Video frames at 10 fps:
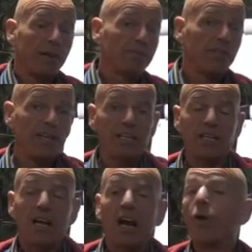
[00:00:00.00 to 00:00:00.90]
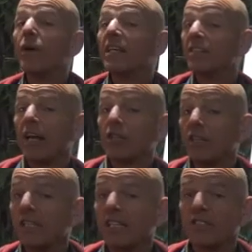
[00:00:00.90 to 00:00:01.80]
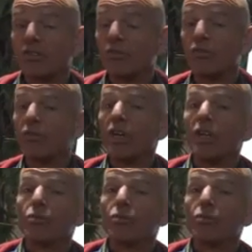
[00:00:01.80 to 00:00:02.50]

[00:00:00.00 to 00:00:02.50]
update how easy it actually is to